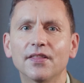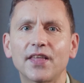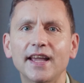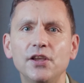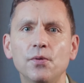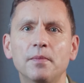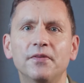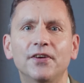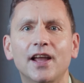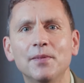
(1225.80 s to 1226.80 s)
Thank you,
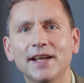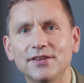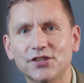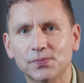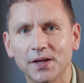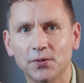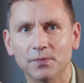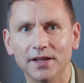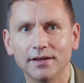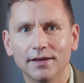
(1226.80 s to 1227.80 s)
Emma, for coming in to speak
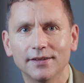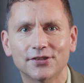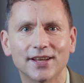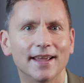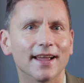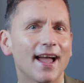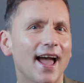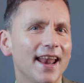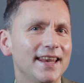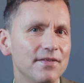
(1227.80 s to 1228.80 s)
with me today
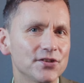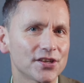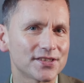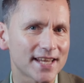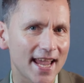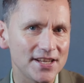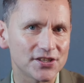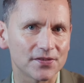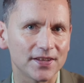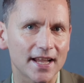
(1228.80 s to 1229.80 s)
and give us a
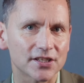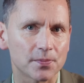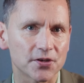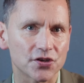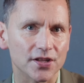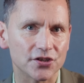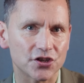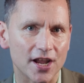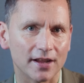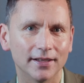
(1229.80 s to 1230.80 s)
taste of the exhibition
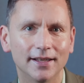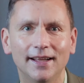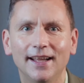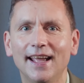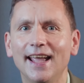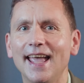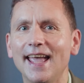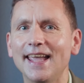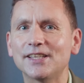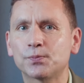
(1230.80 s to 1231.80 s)
this year.
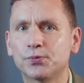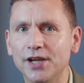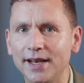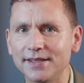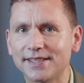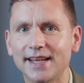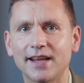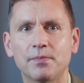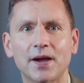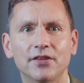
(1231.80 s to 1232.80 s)
It's brilliant to
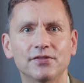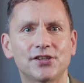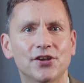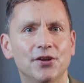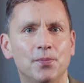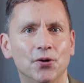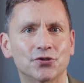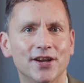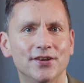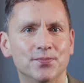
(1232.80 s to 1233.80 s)
hear about the return of
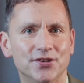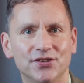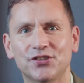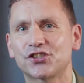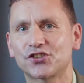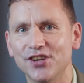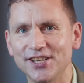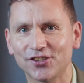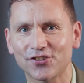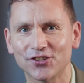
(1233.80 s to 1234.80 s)
Portrait of Britain to
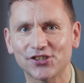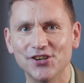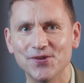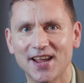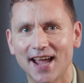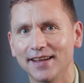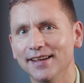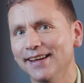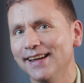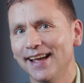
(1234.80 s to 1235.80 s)
screens across the UK,
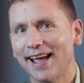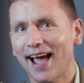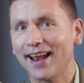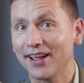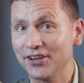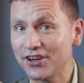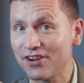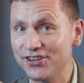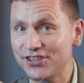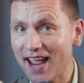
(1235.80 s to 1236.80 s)
and I'd
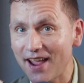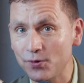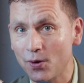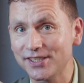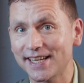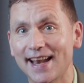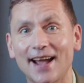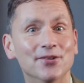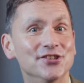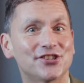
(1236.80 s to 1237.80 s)
encourage everyone to get
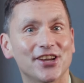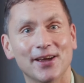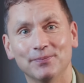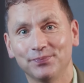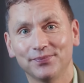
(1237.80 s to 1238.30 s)
out and see it.